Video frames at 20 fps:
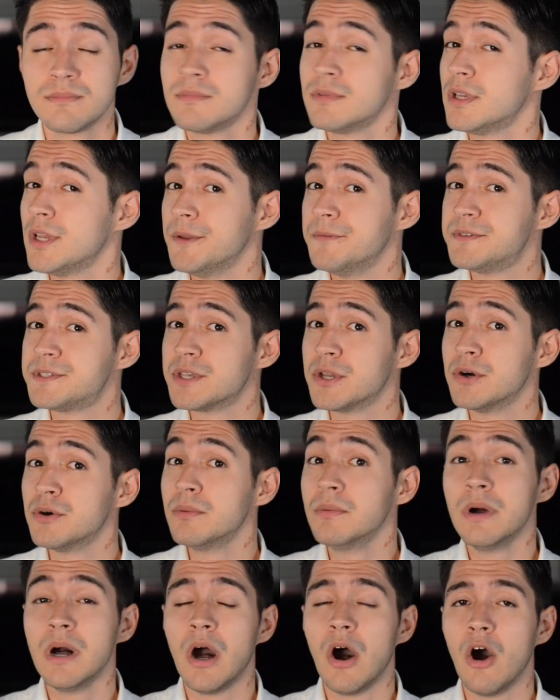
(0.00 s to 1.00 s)
If
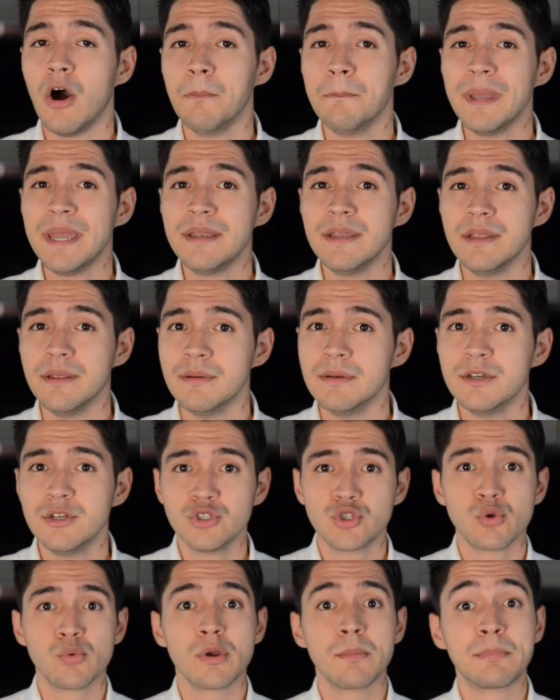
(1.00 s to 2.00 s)
so, how many?
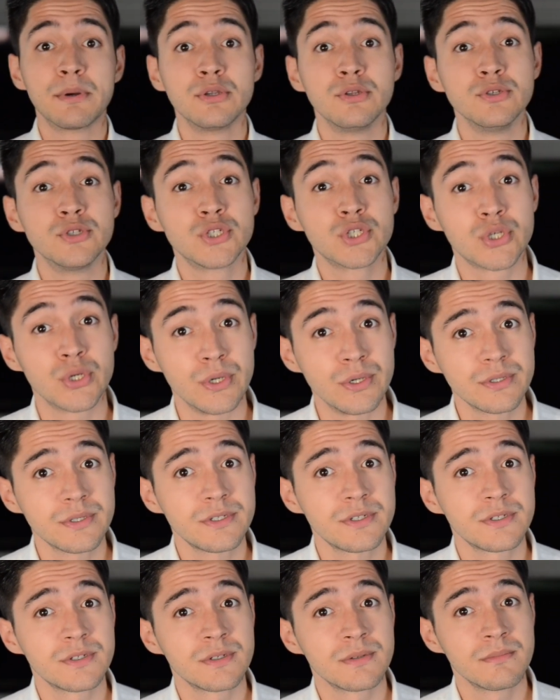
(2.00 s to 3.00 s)
Should we produce
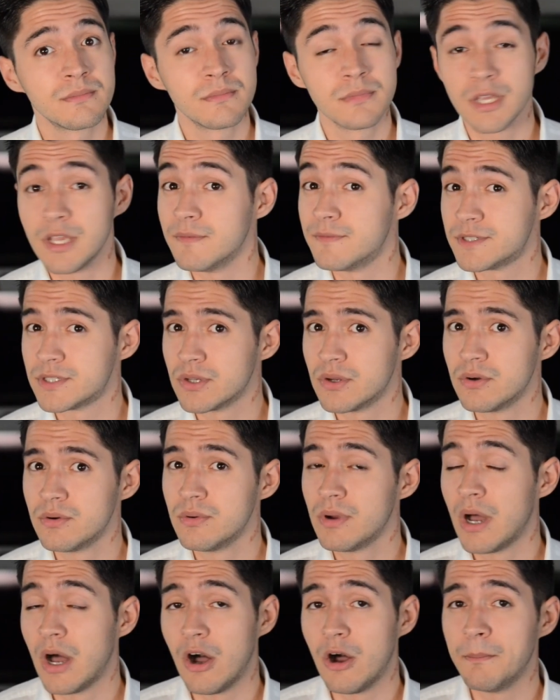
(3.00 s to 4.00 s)
shirts? If
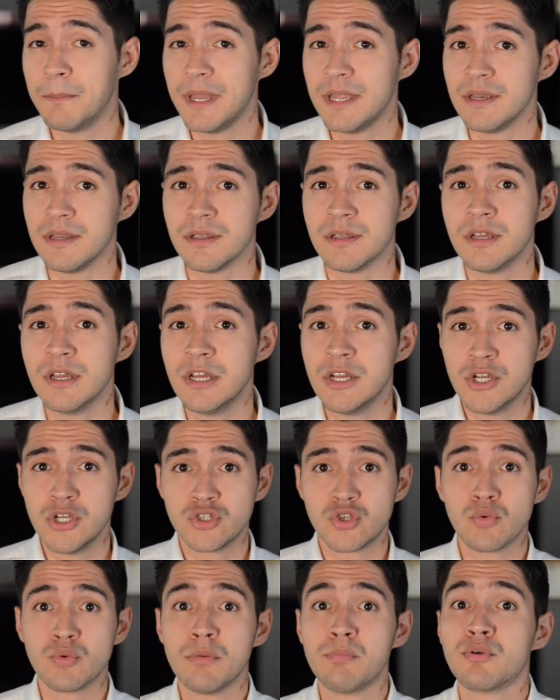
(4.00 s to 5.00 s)
so, how many?
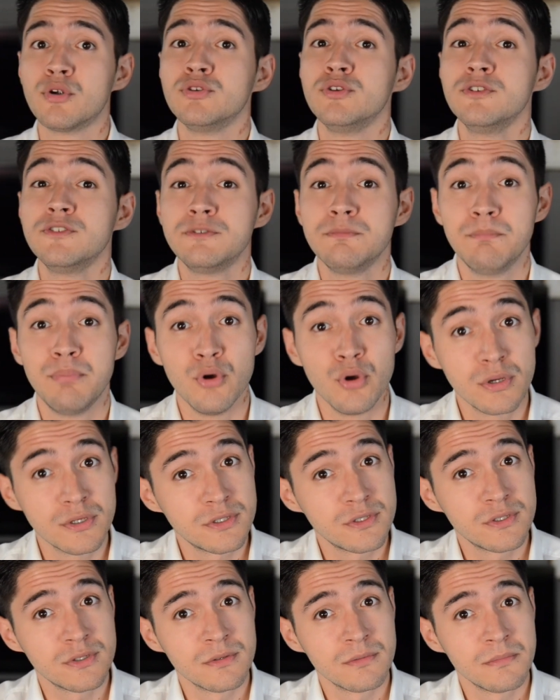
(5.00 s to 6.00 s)
Should we produce books?